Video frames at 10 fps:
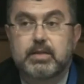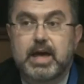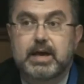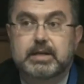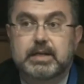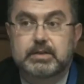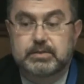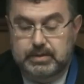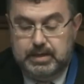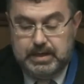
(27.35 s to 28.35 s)
that
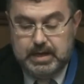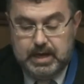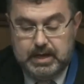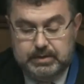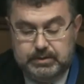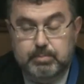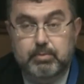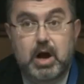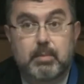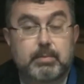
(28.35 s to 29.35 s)
is the, uh, is the
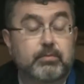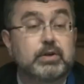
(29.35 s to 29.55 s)
problem.